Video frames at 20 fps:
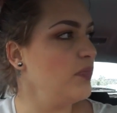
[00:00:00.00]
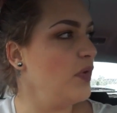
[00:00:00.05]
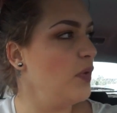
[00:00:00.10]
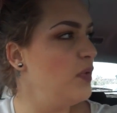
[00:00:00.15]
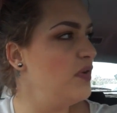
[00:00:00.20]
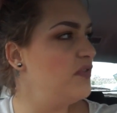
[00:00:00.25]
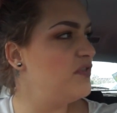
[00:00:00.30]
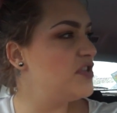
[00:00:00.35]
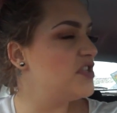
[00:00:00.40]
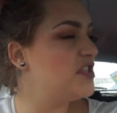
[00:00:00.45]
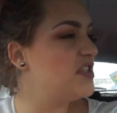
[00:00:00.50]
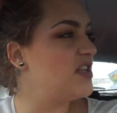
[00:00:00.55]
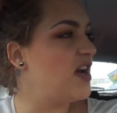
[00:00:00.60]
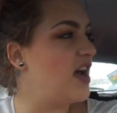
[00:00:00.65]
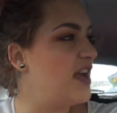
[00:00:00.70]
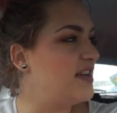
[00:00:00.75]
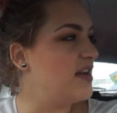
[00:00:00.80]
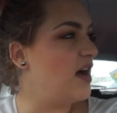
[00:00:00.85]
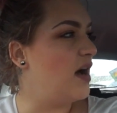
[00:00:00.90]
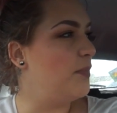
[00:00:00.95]
we've just
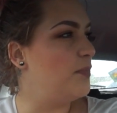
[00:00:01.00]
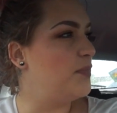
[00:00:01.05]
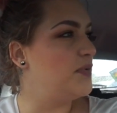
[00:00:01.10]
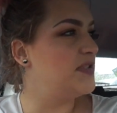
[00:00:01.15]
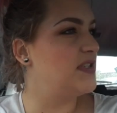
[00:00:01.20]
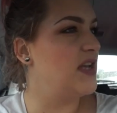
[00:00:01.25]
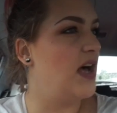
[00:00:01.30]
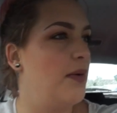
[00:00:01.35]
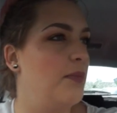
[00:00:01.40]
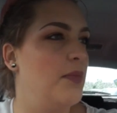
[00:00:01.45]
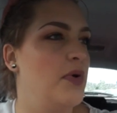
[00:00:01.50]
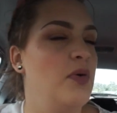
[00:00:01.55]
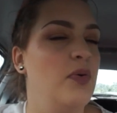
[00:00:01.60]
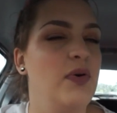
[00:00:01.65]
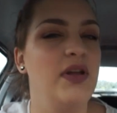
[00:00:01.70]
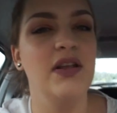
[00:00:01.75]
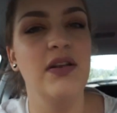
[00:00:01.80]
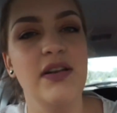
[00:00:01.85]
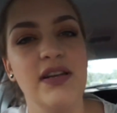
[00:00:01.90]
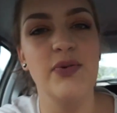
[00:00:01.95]
dyed up some.
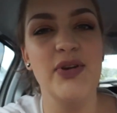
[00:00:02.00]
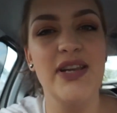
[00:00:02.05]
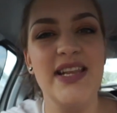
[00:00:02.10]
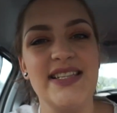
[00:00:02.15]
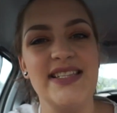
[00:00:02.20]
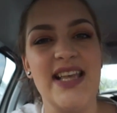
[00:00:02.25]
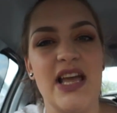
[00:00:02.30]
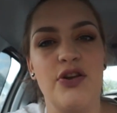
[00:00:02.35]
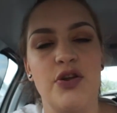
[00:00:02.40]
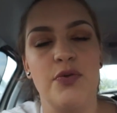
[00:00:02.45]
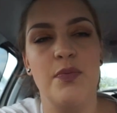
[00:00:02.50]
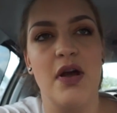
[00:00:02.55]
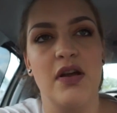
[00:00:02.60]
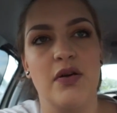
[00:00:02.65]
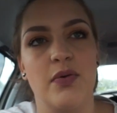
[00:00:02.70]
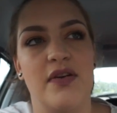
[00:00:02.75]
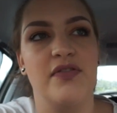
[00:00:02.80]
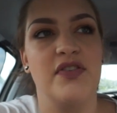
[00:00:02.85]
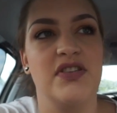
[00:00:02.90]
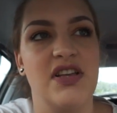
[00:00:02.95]
We need to get a new
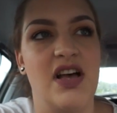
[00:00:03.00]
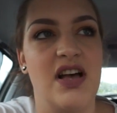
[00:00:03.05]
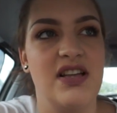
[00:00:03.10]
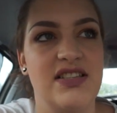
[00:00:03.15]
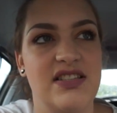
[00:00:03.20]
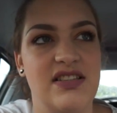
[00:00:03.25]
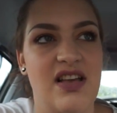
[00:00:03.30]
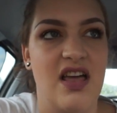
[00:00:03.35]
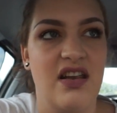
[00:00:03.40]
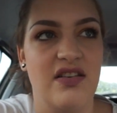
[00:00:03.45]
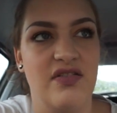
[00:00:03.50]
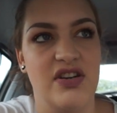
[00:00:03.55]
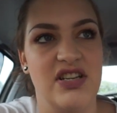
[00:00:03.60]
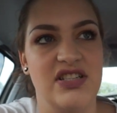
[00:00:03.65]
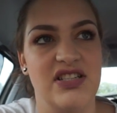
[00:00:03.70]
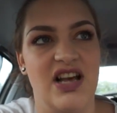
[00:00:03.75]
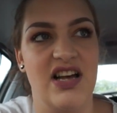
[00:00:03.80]
microwave because ours is kind of on its